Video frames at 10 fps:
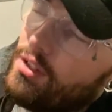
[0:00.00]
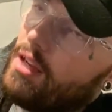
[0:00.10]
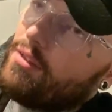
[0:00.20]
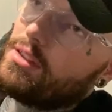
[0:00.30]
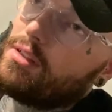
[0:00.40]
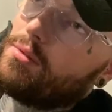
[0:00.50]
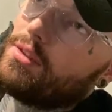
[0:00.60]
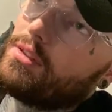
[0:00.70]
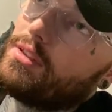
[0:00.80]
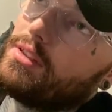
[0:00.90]
having
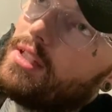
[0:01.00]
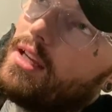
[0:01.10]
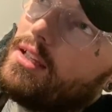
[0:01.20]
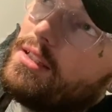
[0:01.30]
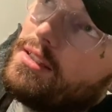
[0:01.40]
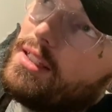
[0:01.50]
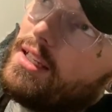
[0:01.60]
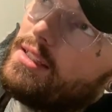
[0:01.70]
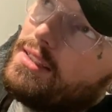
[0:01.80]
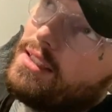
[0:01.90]
someone set
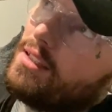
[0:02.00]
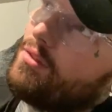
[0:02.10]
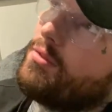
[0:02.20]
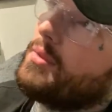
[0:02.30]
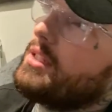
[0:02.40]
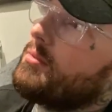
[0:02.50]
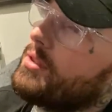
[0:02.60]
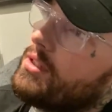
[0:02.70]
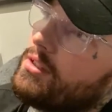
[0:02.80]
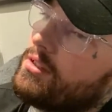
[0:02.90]
up for me,
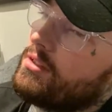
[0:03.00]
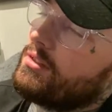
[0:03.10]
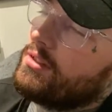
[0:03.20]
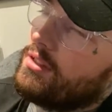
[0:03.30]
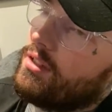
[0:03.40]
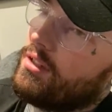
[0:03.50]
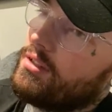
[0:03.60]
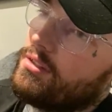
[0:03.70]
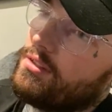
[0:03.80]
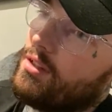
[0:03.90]
because
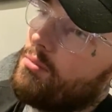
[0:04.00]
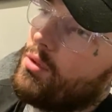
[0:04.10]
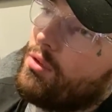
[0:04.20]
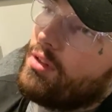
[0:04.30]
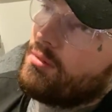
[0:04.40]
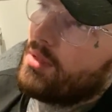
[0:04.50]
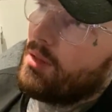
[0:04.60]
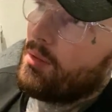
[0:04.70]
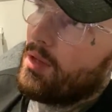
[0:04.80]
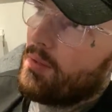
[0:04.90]
it's so boring,
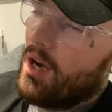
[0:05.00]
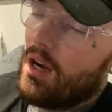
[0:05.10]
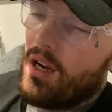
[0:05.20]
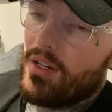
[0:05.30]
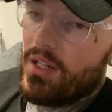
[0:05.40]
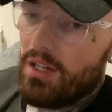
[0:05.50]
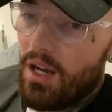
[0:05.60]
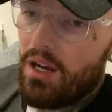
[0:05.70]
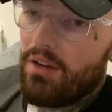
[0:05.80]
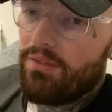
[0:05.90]
blah blah blah." But I
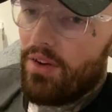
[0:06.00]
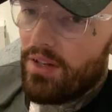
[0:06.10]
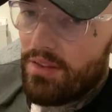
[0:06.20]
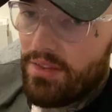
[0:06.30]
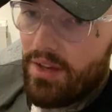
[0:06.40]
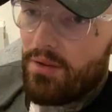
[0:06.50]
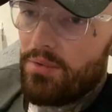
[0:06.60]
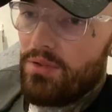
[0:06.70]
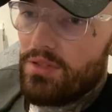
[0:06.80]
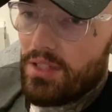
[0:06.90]
kind of find it
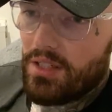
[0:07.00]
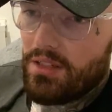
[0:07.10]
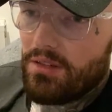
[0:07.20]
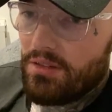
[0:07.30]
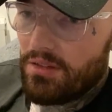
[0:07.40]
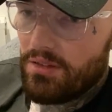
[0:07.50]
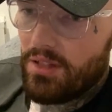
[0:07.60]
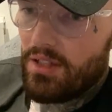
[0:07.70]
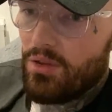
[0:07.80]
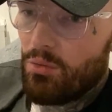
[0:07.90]
therapeutic, and
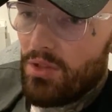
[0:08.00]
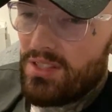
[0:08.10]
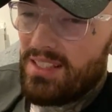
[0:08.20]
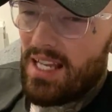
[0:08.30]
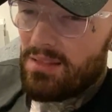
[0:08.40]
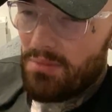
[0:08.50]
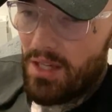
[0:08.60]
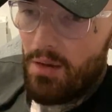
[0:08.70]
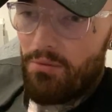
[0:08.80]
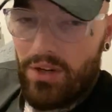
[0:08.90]
it almost sets me
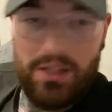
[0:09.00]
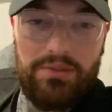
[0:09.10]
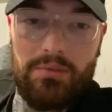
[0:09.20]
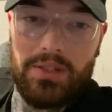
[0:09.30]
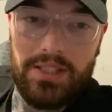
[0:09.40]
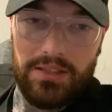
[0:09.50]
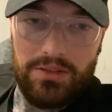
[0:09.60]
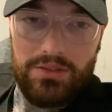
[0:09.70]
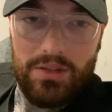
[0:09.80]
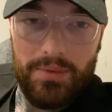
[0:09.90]
up ready for my
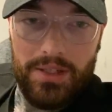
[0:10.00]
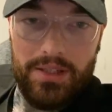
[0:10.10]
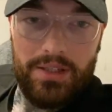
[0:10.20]
tattoo. Do you know what I mean?